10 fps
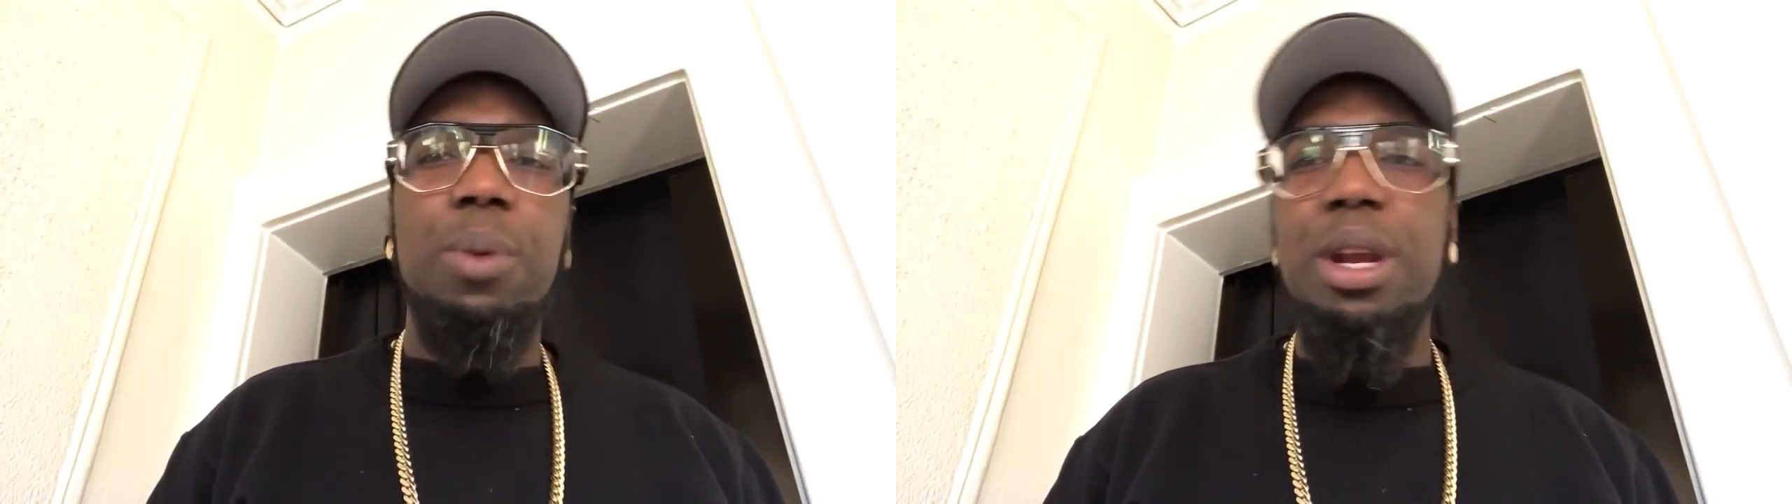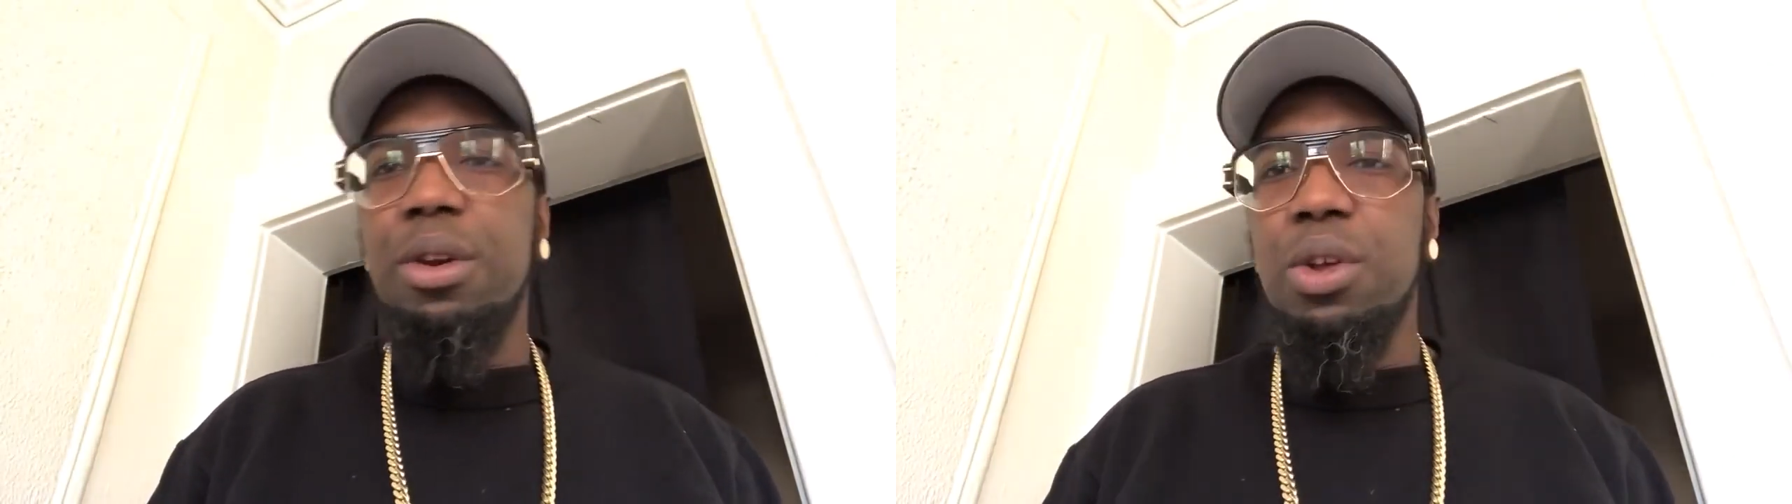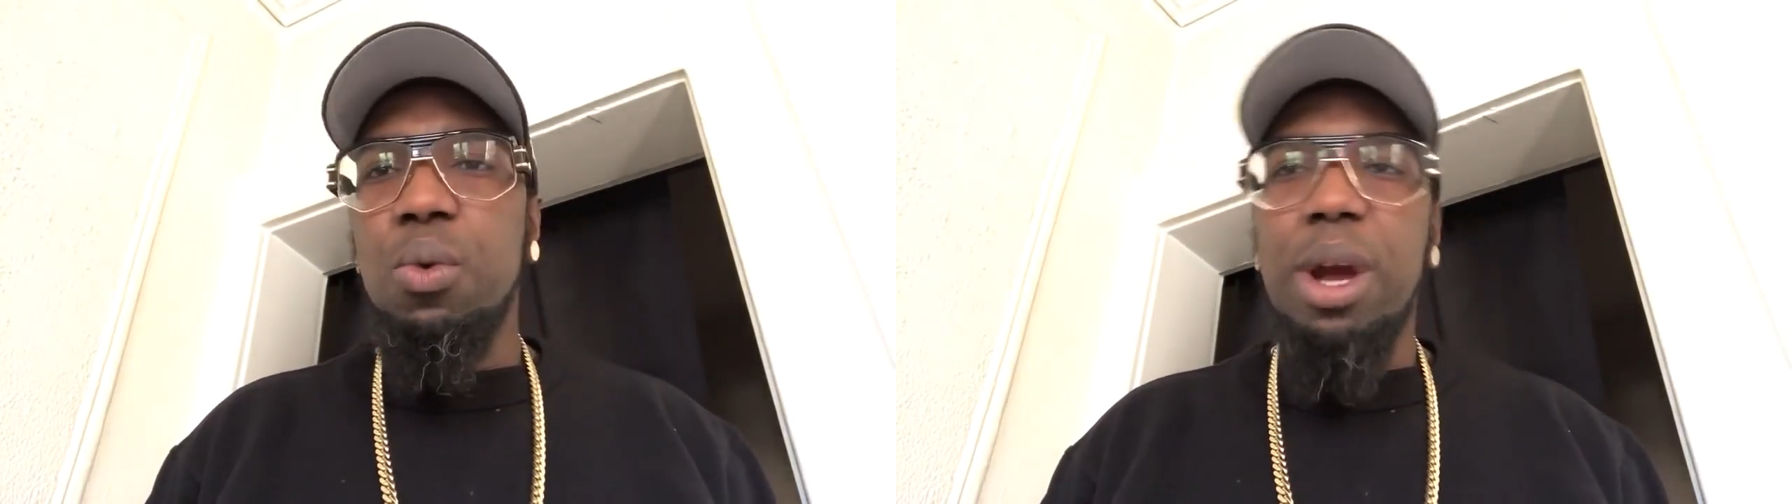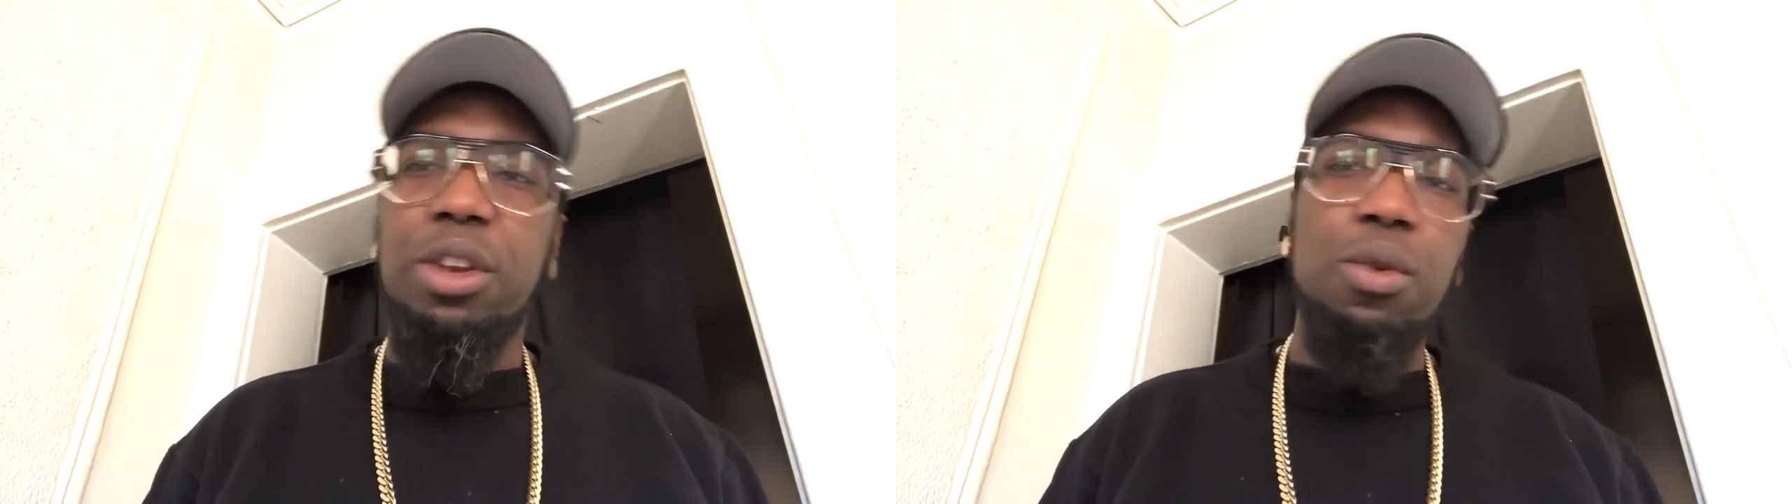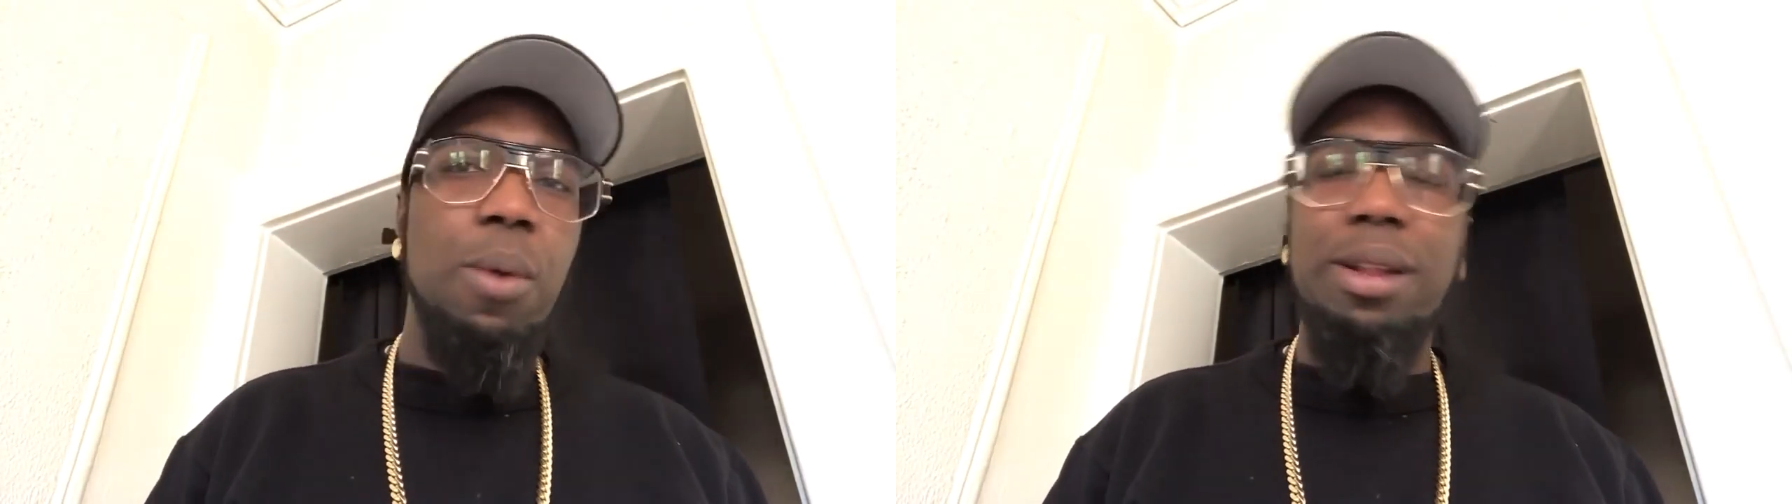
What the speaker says: reader you went to,